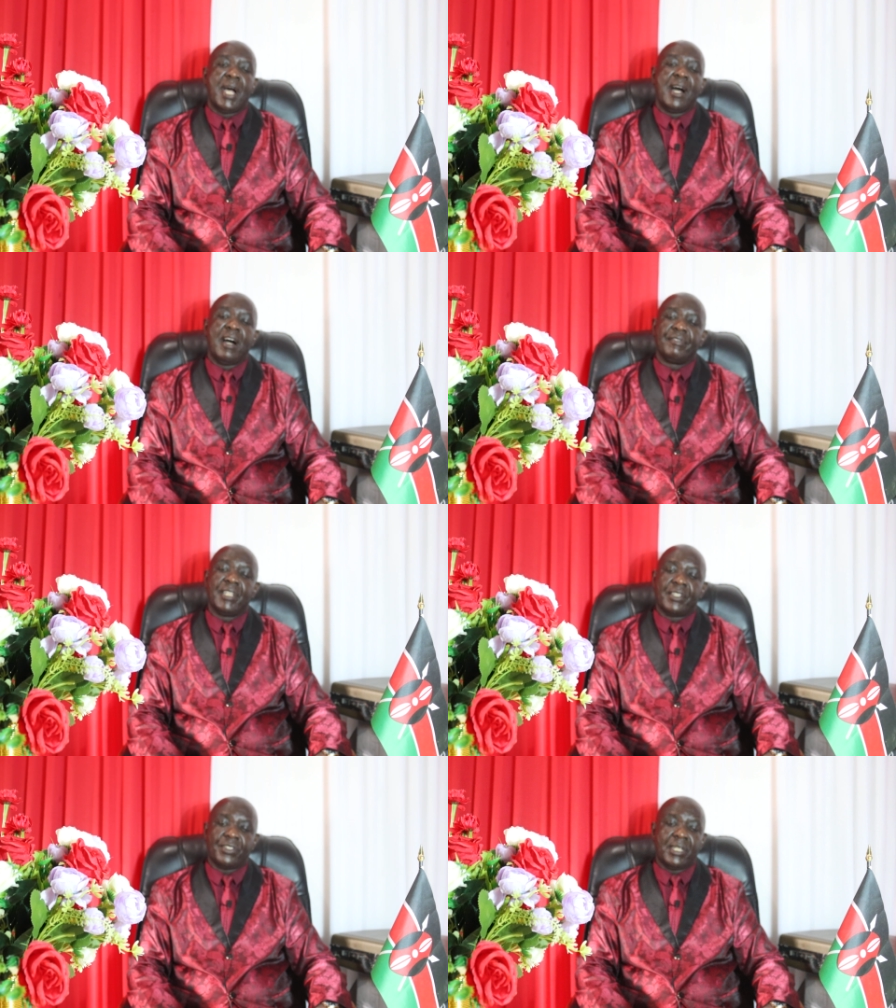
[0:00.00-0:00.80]
I have
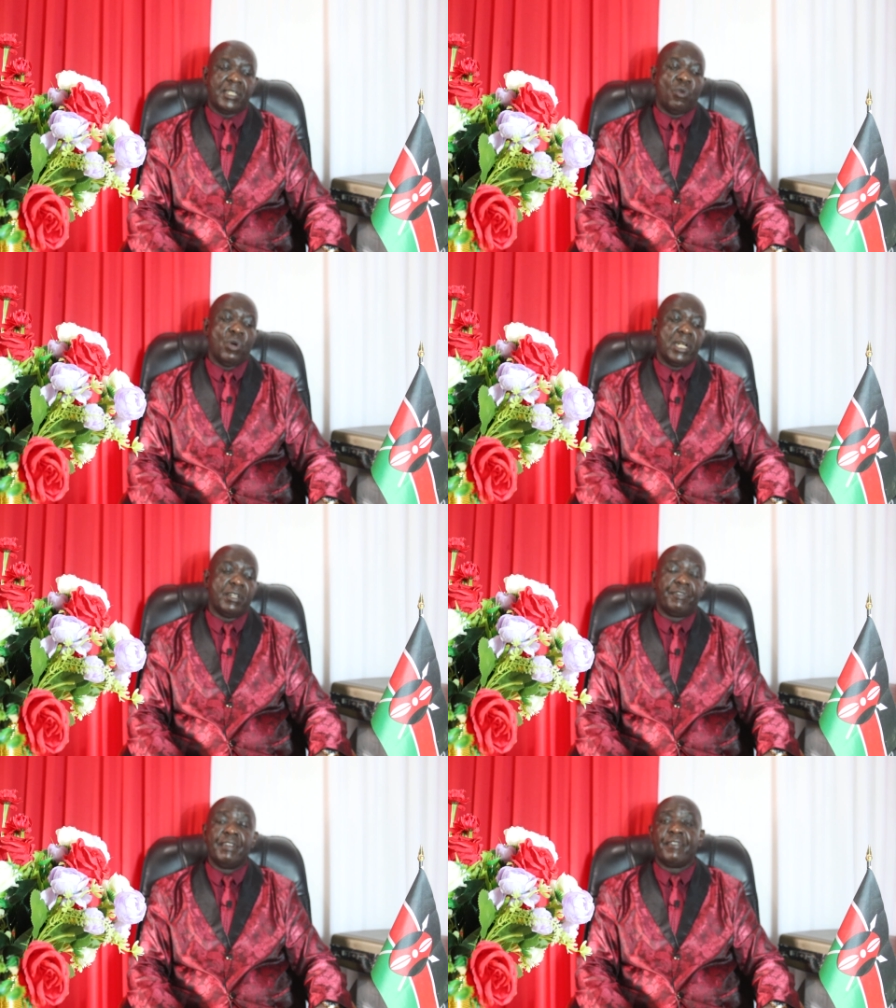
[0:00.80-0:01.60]
just sent a
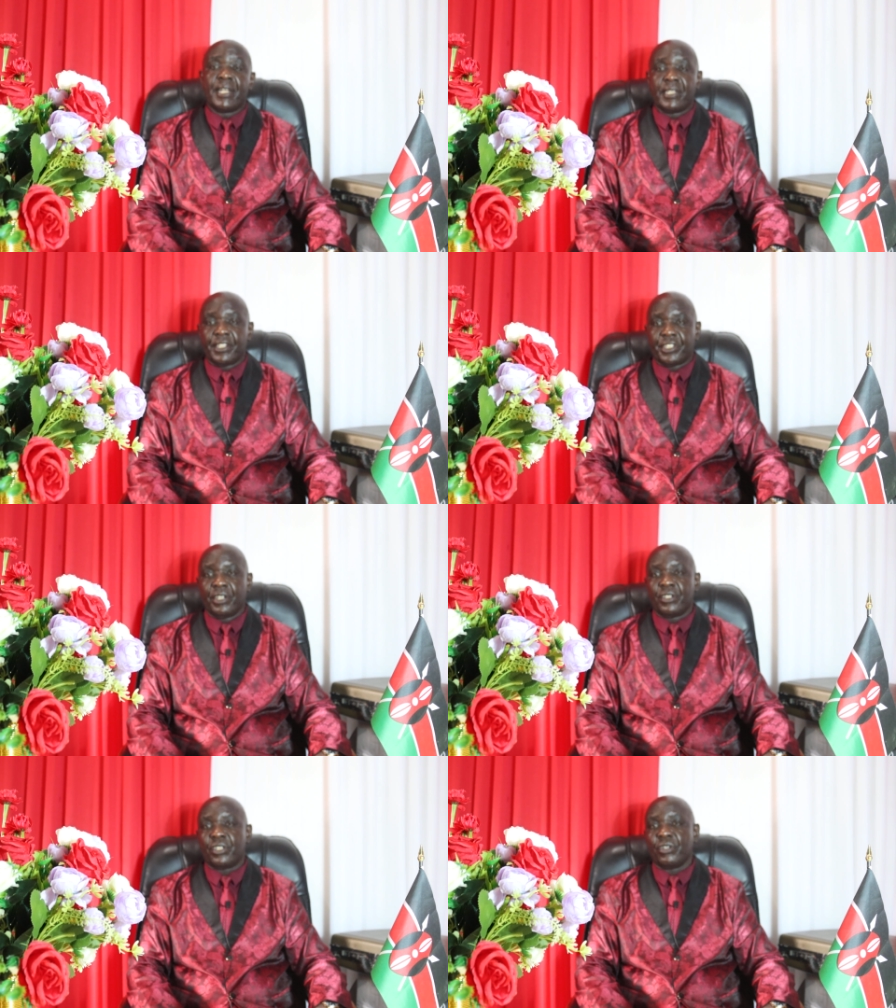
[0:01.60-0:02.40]
word of
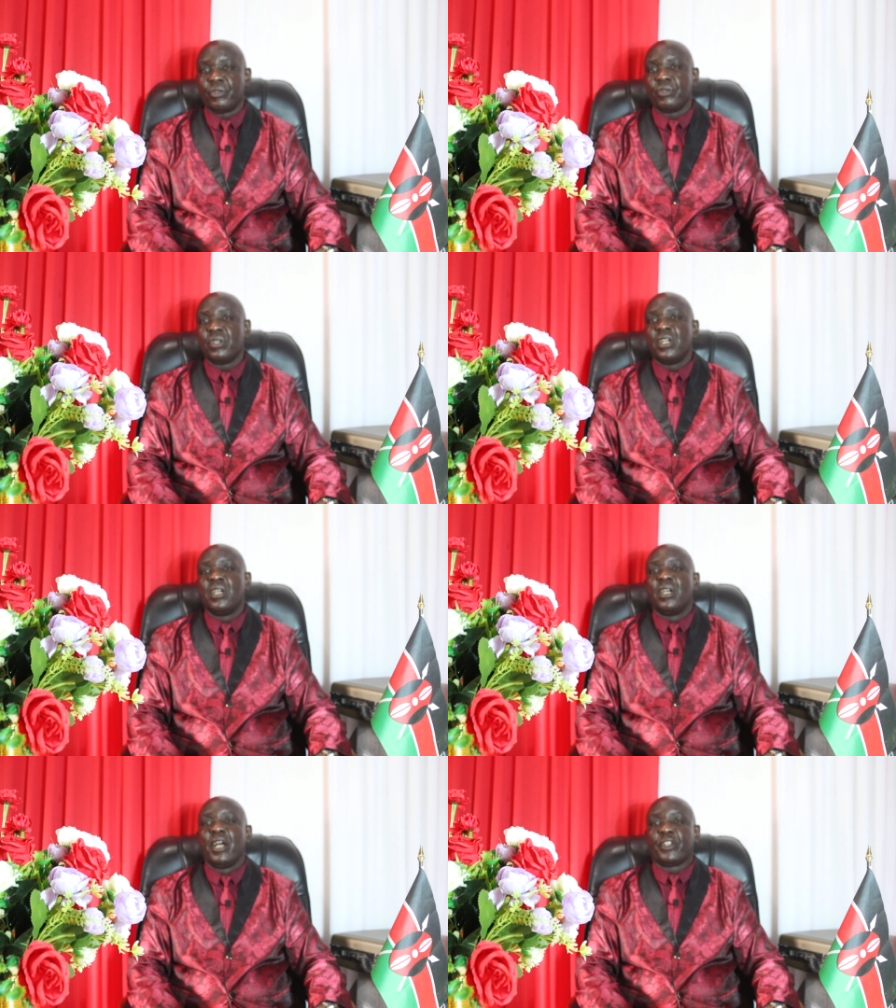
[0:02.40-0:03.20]
invitation to
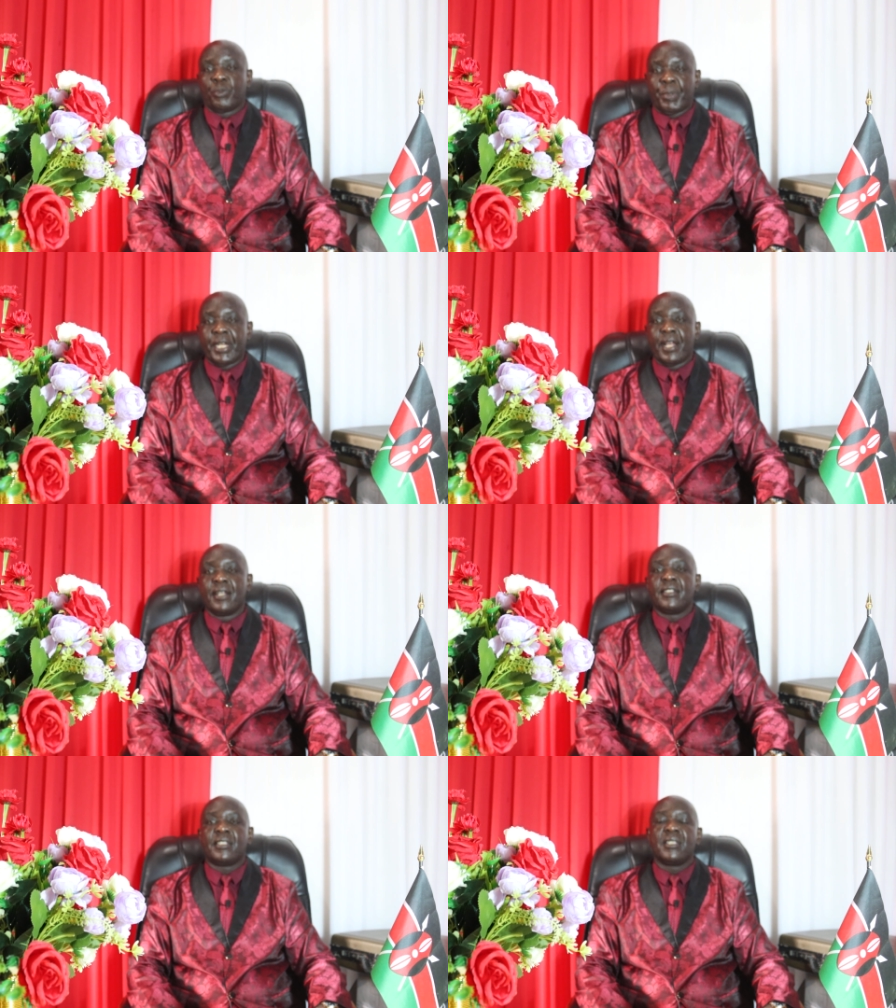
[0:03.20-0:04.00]

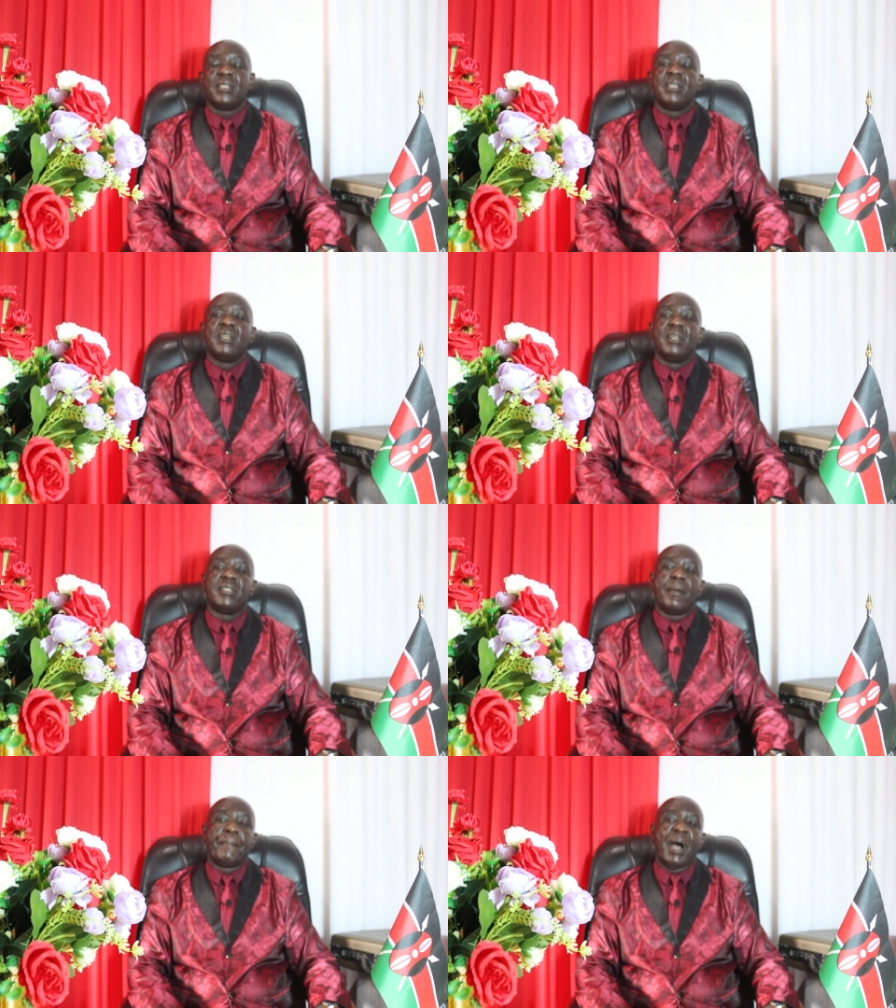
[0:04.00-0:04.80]
experience
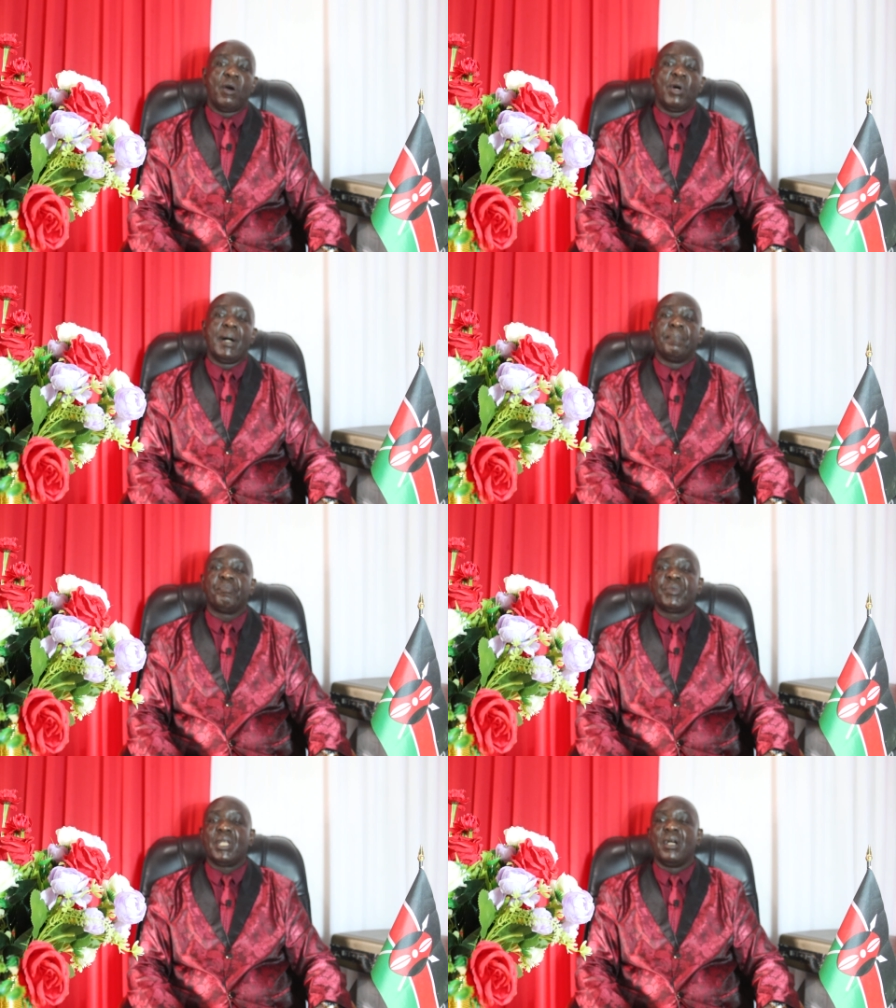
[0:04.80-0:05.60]
the power